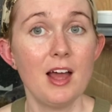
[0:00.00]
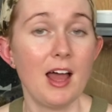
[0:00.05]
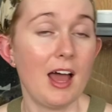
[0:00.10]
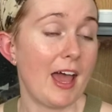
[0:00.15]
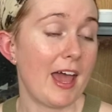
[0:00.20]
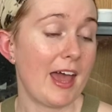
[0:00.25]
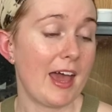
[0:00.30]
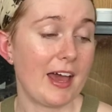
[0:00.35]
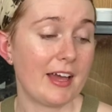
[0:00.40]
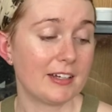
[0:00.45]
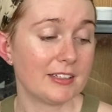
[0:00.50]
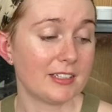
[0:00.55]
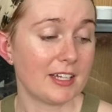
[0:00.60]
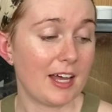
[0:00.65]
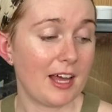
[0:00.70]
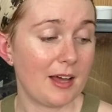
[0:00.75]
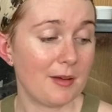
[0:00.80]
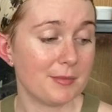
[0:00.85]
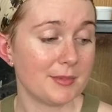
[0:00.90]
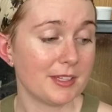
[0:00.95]
and
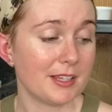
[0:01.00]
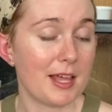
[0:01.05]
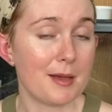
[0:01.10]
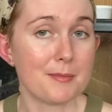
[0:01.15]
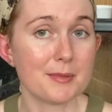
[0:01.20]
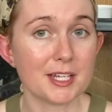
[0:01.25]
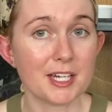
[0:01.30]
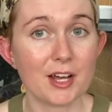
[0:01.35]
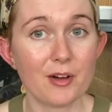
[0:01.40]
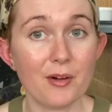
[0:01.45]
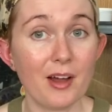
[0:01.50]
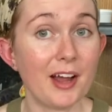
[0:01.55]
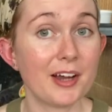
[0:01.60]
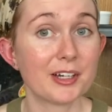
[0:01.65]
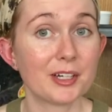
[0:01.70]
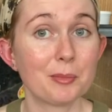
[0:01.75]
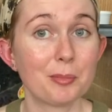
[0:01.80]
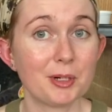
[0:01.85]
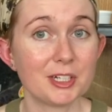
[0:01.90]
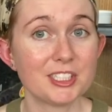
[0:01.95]
let me know how
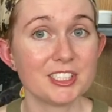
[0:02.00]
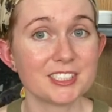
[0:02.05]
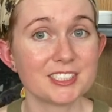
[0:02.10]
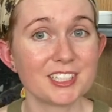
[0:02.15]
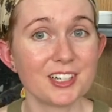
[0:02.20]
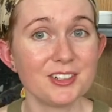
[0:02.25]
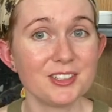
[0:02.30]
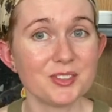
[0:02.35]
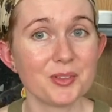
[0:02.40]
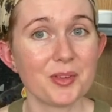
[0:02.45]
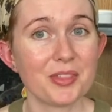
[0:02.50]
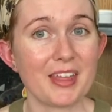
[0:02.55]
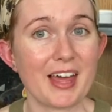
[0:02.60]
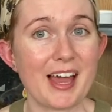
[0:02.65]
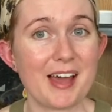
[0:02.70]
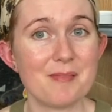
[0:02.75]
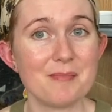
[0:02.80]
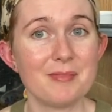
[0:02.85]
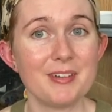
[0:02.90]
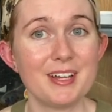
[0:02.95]
your purchase goes with
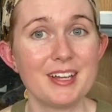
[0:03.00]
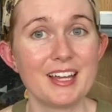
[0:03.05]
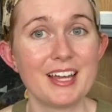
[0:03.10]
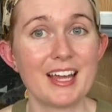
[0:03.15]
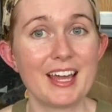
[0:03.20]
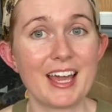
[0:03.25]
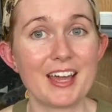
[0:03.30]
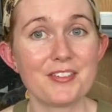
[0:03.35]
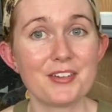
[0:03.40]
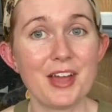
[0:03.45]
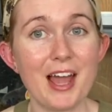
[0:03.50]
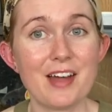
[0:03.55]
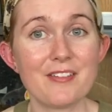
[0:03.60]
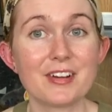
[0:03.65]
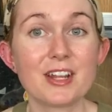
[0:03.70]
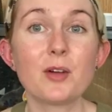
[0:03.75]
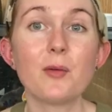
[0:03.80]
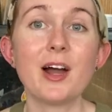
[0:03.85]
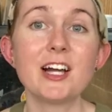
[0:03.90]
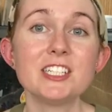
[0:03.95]
them. If you have
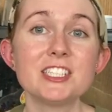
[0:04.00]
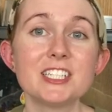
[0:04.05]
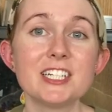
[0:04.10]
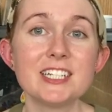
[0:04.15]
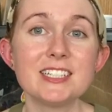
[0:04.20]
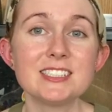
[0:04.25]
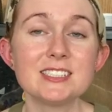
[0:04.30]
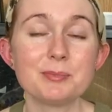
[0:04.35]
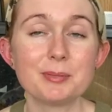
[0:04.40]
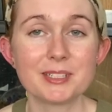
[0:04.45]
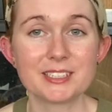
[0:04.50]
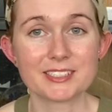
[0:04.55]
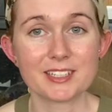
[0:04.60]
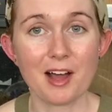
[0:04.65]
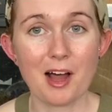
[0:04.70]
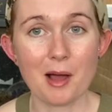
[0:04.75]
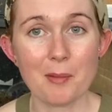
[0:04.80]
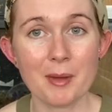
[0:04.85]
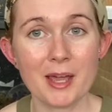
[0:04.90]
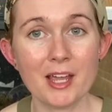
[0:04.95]
any questions, please
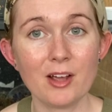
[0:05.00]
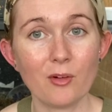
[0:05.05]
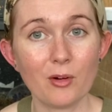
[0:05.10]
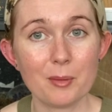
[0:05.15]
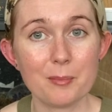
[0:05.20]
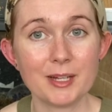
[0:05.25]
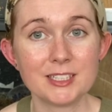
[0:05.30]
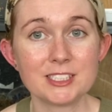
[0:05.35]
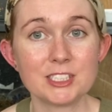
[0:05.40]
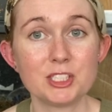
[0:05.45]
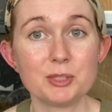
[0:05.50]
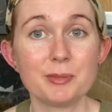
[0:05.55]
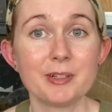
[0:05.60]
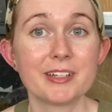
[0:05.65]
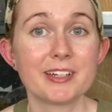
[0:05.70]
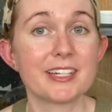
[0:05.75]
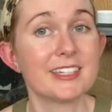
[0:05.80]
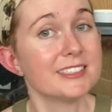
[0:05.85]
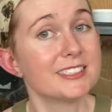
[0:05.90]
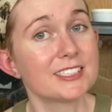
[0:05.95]
comment or message me on
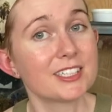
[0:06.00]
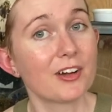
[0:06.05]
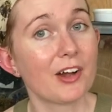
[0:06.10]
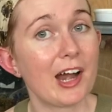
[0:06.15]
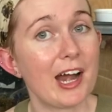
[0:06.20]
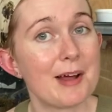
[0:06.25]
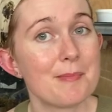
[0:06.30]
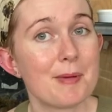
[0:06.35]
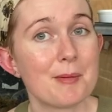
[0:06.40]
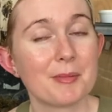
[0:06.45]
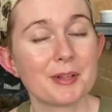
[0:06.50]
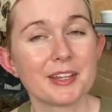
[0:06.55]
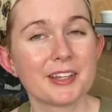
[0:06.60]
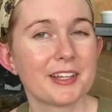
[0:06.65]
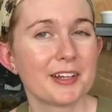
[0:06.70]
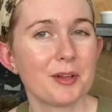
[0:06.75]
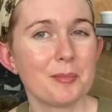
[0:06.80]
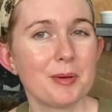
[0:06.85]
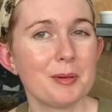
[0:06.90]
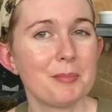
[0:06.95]
Instagram. I'm a
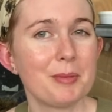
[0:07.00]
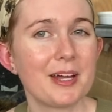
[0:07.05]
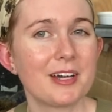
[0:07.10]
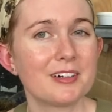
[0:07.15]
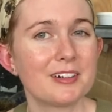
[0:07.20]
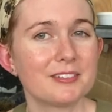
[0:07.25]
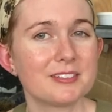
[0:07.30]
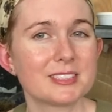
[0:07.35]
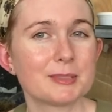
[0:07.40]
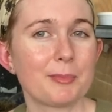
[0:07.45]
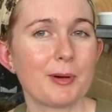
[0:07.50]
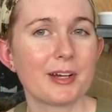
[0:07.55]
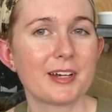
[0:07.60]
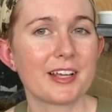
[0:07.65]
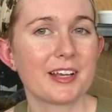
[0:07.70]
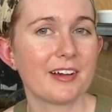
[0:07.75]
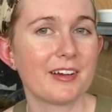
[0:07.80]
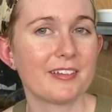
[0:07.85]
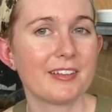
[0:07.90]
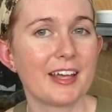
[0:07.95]
little bit better at
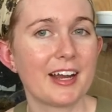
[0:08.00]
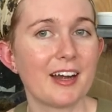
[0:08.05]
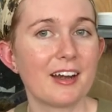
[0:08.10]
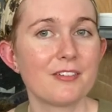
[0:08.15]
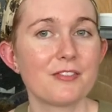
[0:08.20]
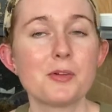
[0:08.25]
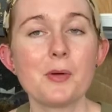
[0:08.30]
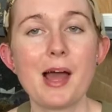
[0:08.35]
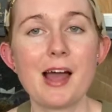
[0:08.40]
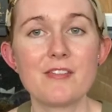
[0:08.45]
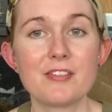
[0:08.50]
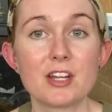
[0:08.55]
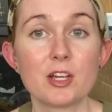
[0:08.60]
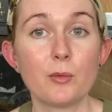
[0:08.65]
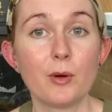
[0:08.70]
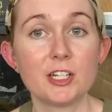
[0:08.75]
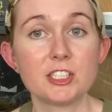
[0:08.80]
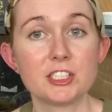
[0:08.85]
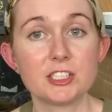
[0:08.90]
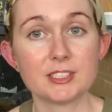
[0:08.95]
responding on there. If you have any
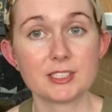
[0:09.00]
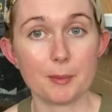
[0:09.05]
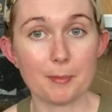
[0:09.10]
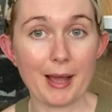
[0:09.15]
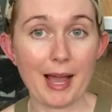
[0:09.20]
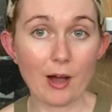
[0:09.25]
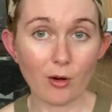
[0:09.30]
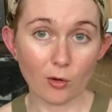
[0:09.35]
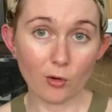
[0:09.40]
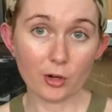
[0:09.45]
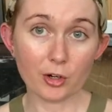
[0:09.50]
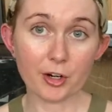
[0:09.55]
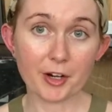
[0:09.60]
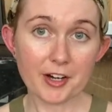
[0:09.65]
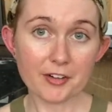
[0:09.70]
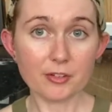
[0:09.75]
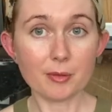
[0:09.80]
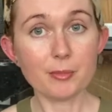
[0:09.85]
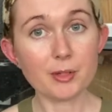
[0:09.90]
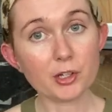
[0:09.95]
questions about
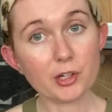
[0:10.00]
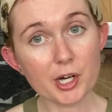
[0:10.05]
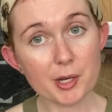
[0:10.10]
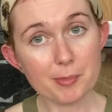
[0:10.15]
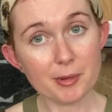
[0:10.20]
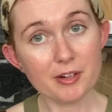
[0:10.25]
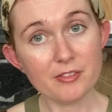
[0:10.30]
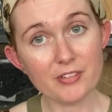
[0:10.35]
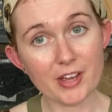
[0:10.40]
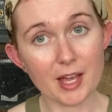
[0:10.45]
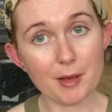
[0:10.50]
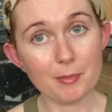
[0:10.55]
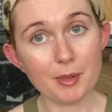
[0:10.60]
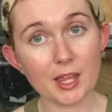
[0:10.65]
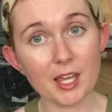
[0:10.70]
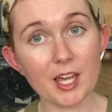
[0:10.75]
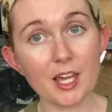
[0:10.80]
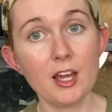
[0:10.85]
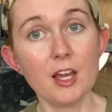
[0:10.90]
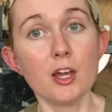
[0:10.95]
ordering from the Creepin
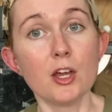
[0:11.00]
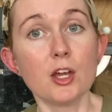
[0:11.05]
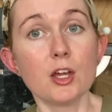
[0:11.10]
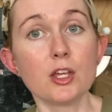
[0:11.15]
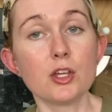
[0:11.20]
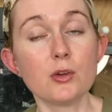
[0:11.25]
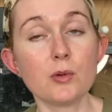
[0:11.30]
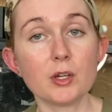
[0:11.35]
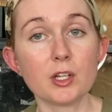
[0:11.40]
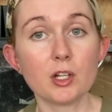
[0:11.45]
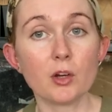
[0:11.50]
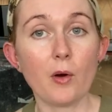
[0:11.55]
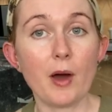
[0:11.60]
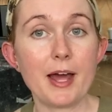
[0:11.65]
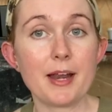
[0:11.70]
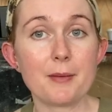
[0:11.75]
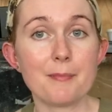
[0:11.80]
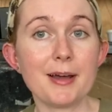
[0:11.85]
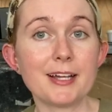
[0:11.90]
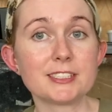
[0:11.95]
family, you can go
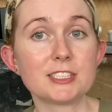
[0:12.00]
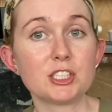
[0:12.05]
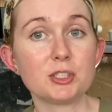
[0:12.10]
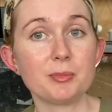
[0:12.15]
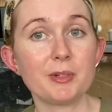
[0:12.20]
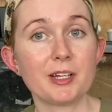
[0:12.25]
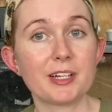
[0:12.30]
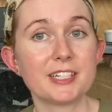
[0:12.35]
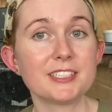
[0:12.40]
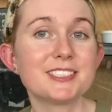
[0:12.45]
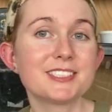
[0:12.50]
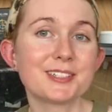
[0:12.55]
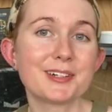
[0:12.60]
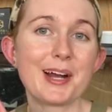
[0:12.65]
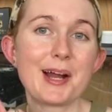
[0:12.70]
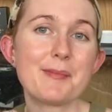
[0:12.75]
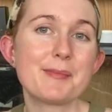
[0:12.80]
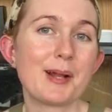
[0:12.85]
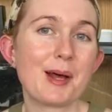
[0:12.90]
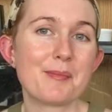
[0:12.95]
ahead and message me on
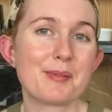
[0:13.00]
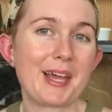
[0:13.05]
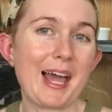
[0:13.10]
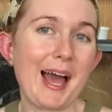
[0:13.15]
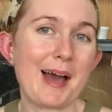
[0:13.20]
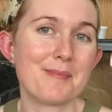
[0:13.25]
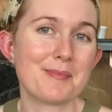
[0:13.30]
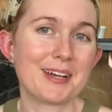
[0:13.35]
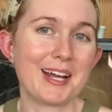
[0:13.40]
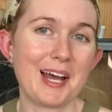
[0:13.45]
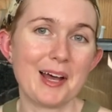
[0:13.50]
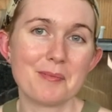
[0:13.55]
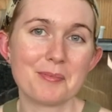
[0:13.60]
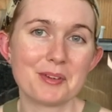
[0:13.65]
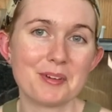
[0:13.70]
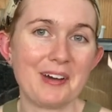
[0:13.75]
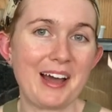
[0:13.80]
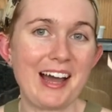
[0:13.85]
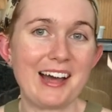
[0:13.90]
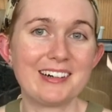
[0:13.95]
Instagram and I'll be happy to help
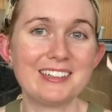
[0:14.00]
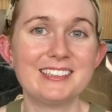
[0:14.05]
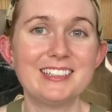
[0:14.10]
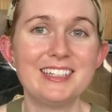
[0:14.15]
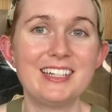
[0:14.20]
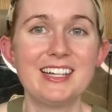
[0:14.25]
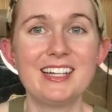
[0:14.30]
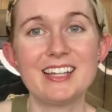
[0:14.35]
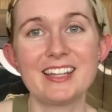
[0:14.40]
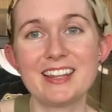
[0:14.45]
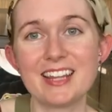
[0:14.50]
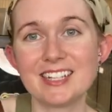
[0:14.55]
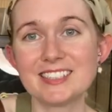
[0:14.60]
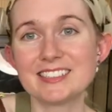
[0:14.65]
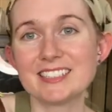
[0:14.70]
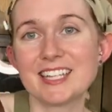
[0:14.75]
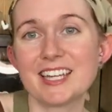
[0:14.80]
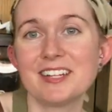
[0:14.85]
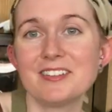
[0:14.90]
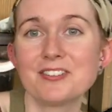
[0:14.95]
you out. Thanks
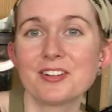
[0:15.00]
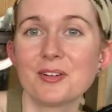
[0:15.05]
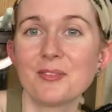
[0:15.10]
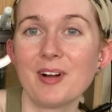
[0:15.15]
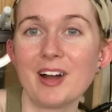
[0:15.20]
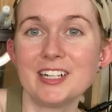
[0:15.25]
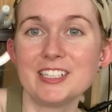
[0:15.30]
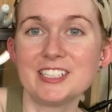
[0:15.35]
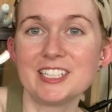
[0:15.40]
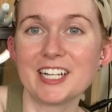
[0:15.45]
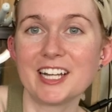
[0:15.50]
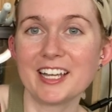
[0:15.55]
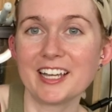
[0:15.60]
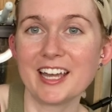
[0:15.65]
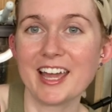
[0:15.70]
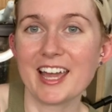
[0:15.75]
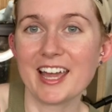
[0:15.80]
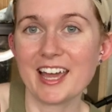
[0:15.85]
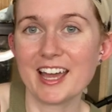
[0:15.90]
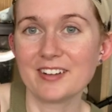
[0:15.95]
again for watching
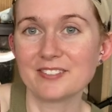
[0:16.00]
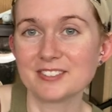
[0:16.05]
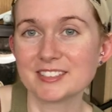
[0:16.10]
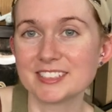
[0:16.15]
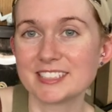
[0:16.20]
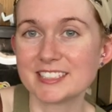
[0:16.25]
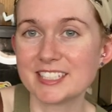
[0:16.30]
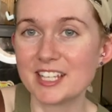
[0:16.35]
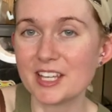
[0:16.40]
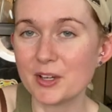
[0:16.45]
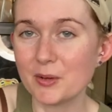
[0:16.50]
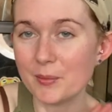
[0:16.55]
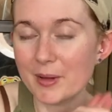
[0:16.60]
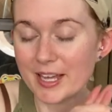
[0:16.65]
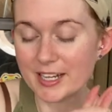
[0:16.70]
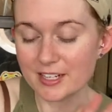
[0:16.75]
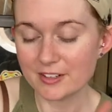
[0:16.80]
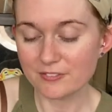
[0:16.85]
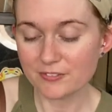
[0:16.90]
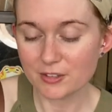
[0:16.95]
and we'll see you
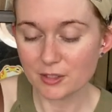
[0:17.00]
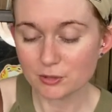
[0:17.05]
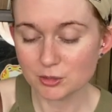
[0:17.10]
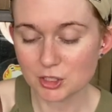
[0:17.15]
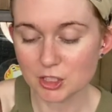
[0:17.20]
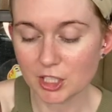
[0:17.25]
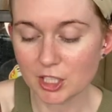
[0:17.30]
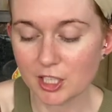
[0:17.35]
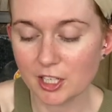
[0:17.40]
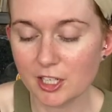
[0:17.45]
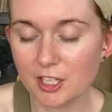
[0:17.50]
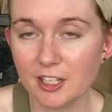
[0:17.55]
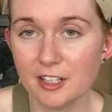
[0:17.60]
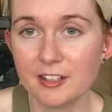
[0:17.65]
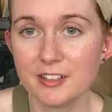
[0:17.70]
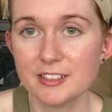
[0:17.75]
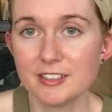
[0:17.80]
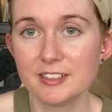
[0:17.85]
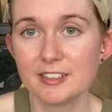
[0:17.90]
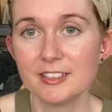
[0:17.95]
in the future.
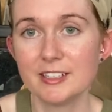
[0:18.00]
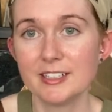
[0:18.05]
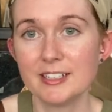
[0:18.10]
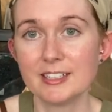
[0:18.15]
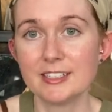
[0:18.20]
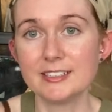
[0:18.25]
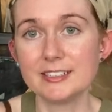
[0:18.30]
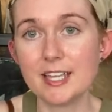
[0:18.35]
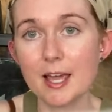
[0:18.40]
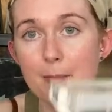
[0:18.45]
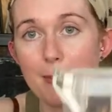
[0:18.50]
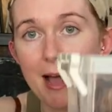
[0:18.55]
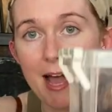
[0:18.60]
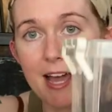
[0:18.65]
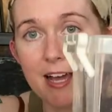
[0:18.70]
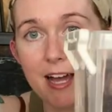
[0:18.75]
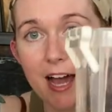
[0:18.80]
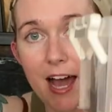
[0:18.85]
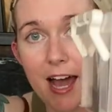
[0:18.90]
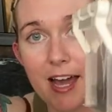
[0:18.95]
Say
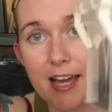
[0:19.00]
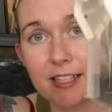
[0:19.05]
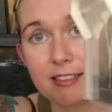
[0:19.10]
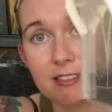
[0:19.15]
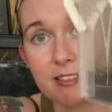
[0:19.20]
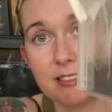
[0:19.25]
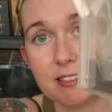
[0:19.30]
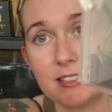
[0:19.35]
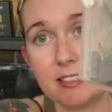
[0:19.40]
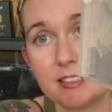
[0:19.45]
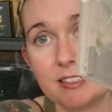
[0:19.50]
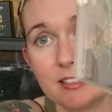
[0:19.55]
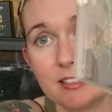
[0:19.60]
bye, guys.